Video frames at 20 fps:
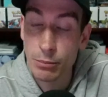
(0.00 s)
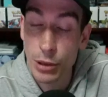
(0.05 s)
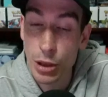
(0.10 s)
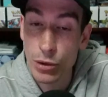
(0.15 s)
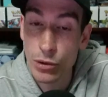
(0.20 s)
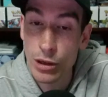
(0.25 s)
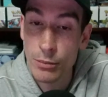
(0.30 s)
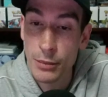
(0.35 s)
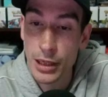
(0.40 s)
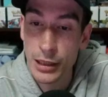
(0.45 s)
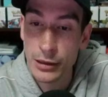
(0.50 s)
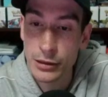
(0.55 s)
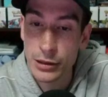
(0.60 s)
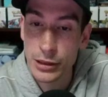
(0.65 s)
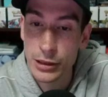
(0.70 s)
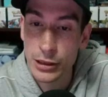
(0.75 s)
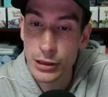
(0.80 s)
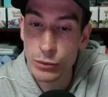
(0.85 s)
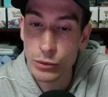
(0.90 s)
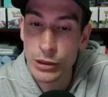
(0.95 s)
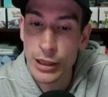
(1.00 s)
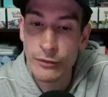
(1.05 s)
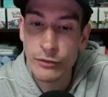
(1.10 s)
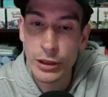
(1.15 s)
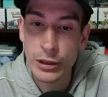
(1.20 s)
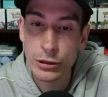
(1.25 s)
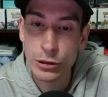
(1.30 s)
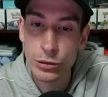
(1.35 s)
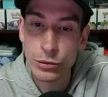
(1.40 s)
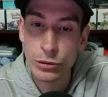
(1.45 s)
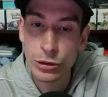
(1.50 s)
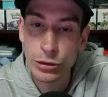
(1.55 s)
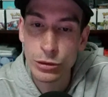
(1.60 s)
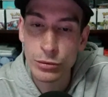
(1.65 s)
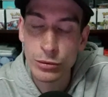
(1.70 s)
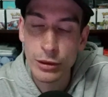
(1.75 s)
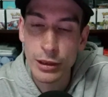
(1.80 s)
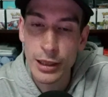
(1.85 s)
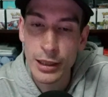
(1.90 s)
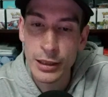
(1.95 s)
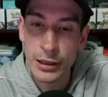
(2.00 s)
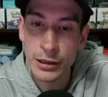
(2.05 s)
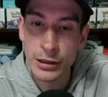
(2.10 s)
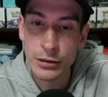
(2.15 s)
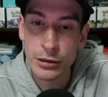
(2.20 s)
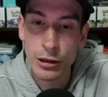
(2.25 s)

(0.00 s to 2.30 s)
Pokemon here. We have a 2-2 line